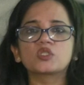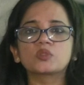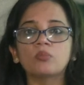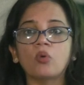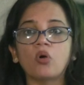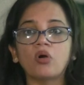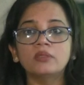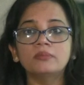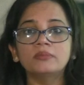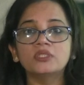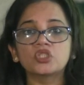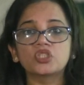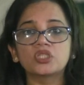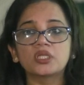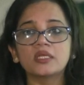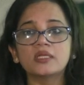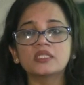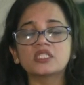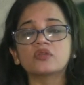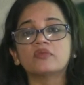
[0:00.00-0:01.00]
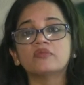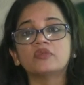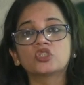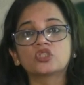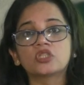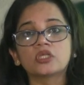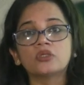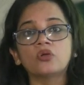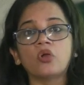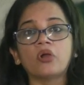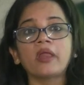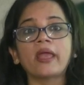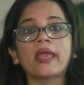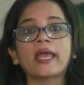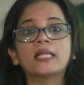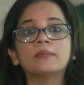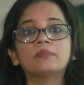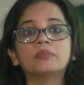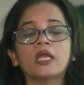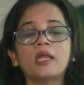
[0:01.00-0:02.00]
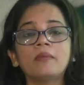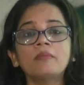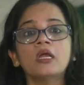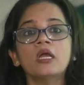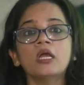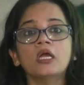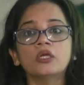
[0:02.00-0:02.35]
small machines which did not help them